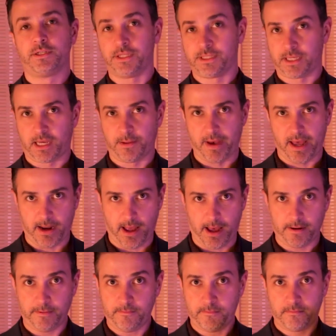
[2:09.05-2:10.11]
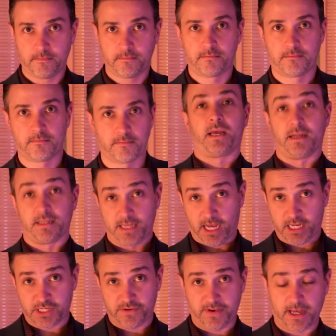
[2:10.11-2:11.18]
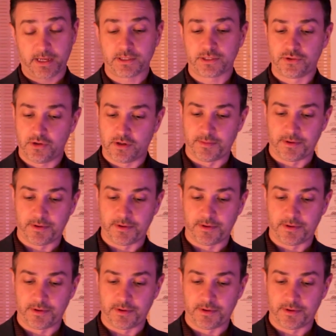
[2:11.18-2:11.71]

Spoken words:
just like a Manhattan. A dash of Angostura